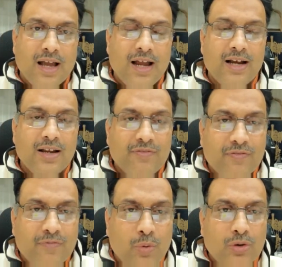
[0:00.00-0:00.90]
And if
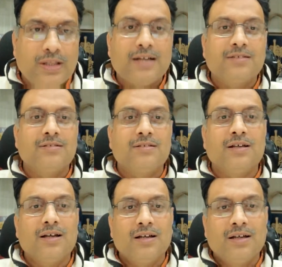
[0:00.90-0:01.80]
both X
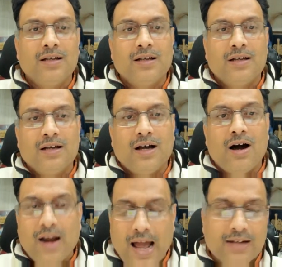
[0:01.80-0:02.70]

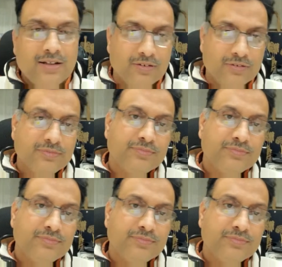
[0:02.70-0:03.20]
are active